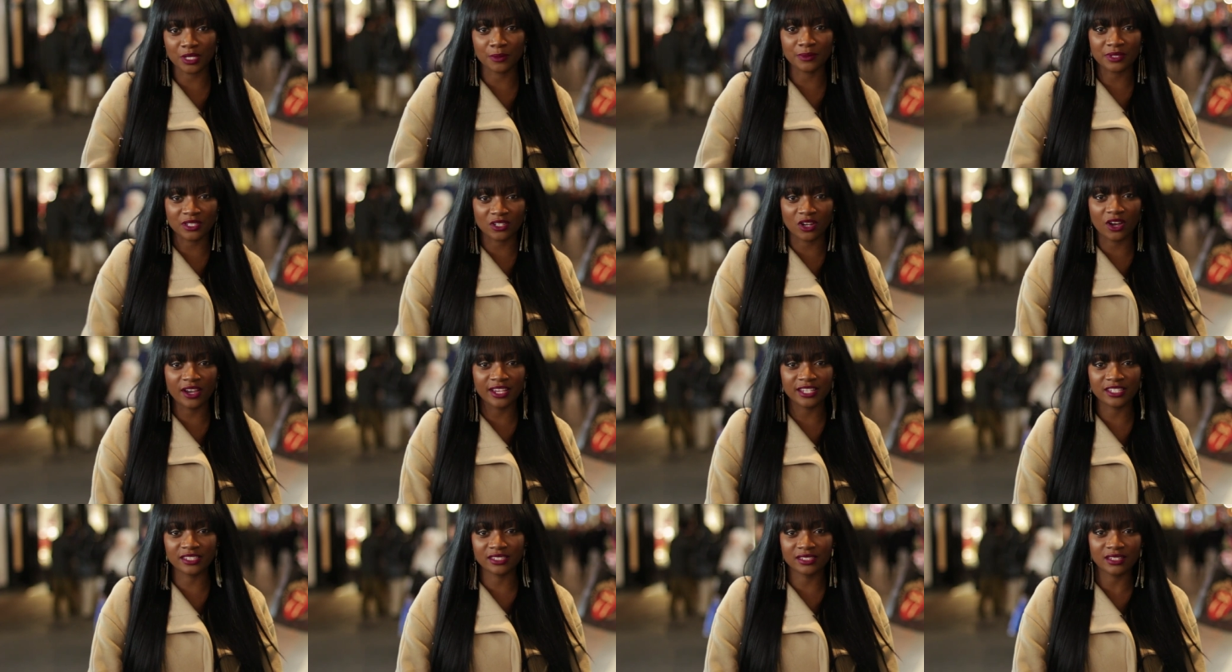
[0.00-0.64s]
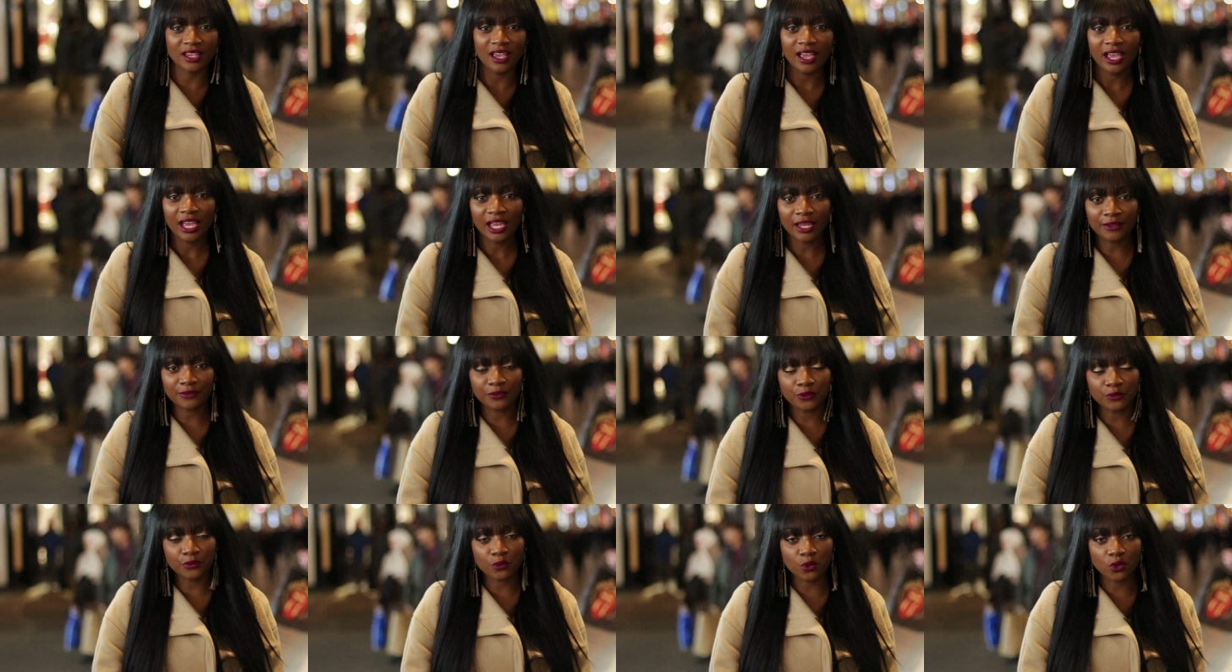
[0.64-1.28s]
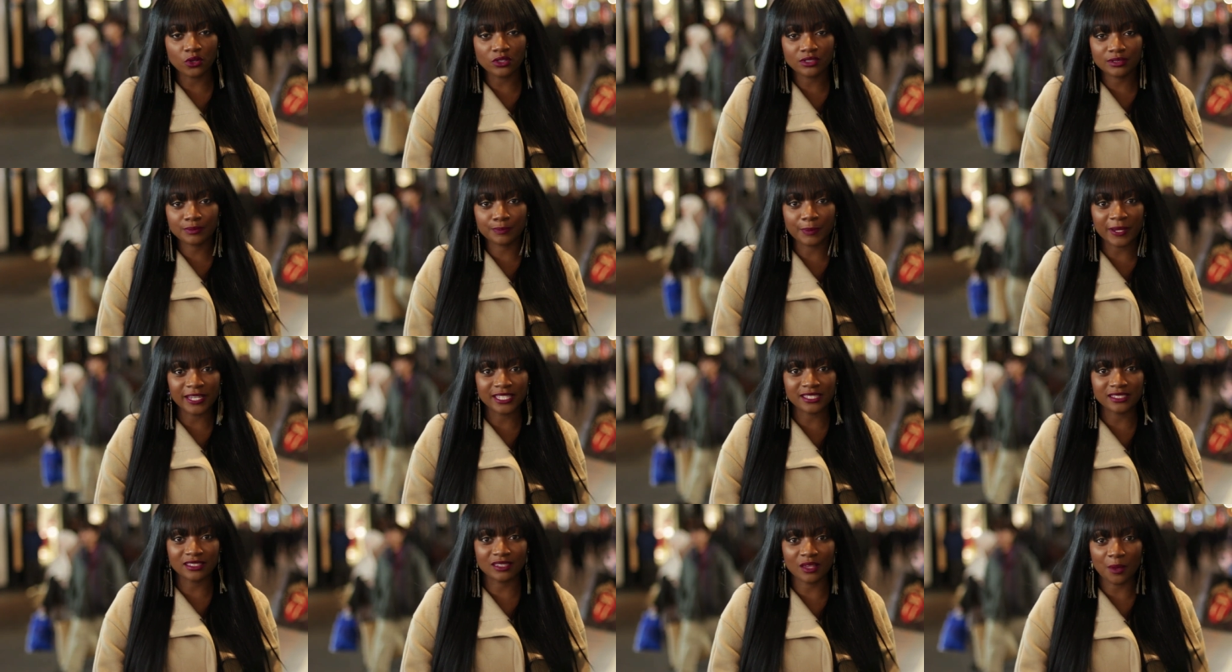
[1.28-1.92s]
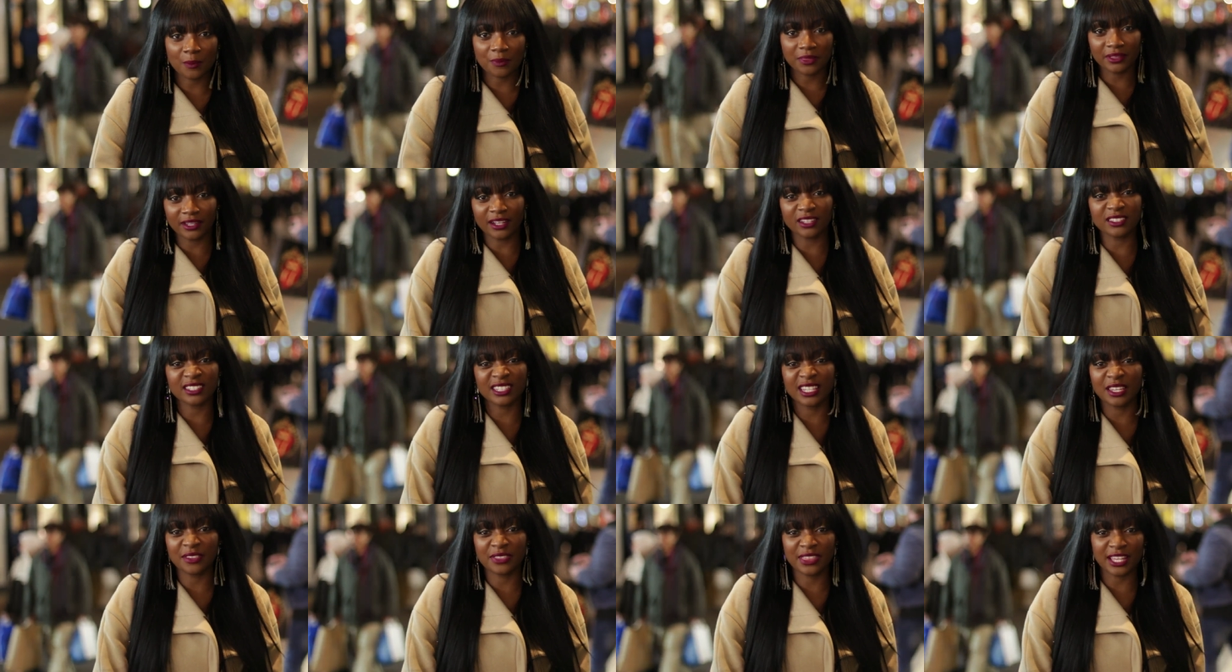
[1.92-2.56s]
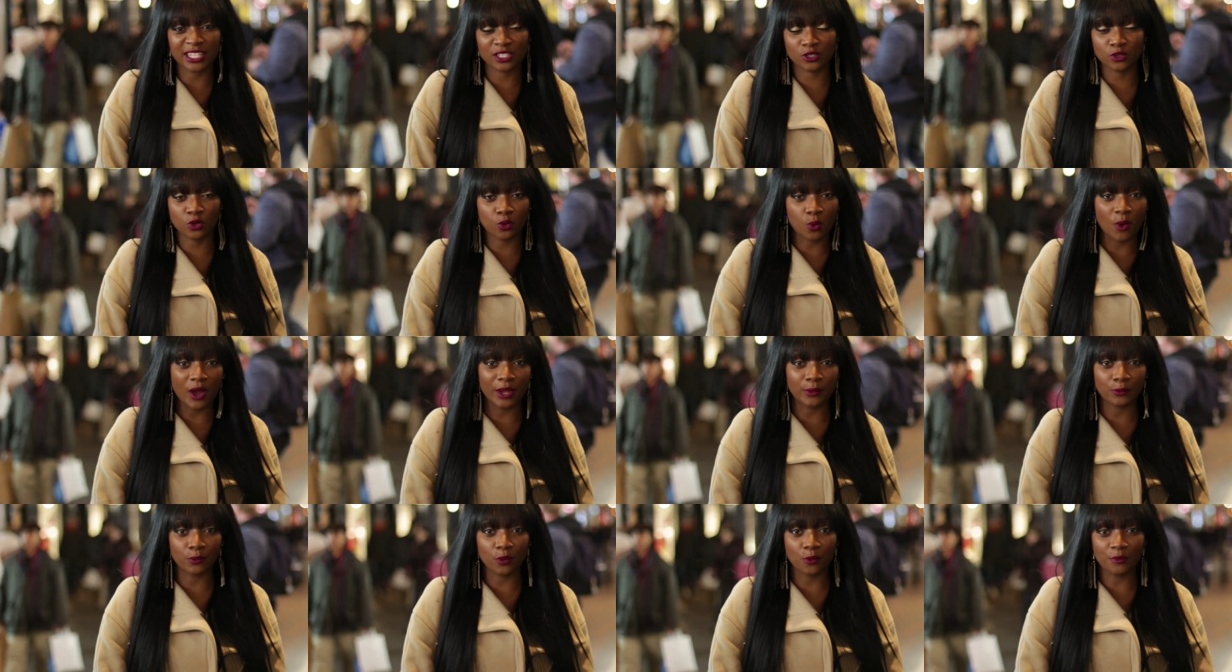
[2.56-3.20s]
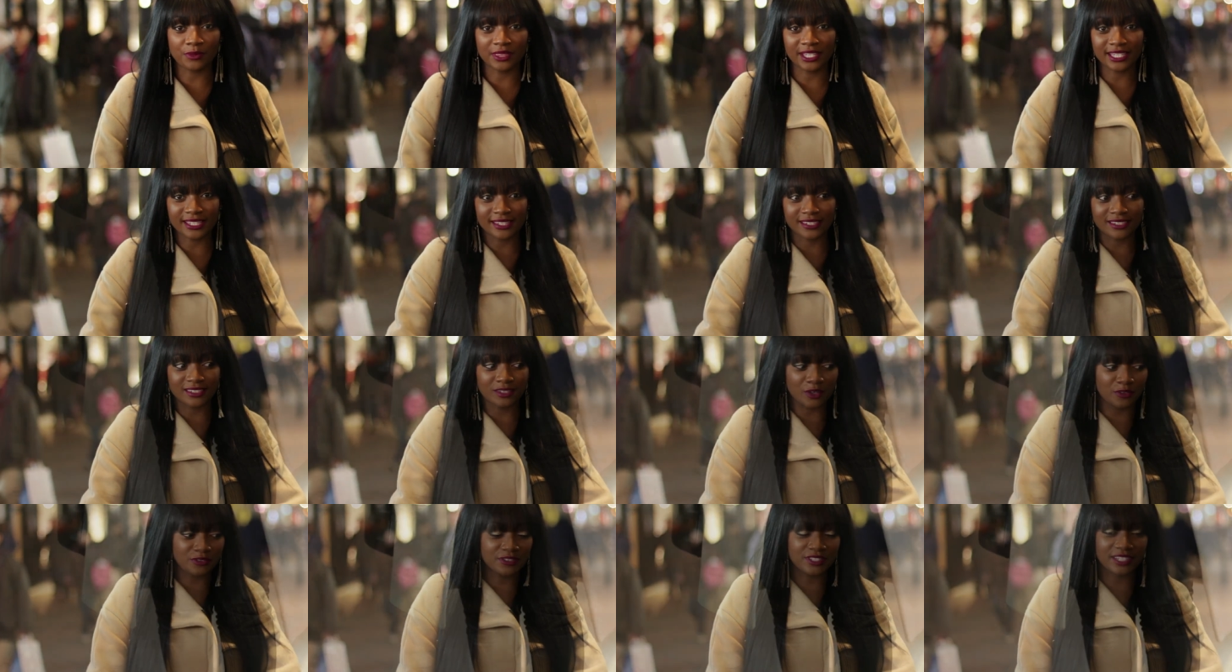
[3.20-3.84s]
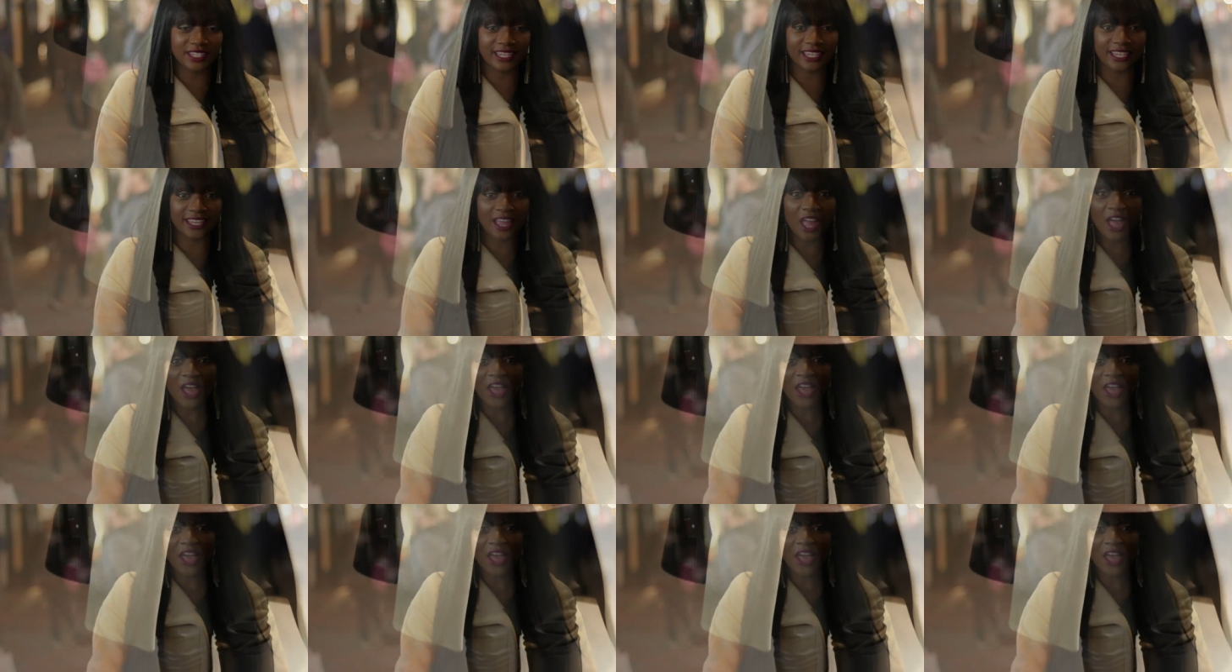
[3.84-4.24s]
so it's nice if you've got basically something underneath that's not quite warm. This is obviously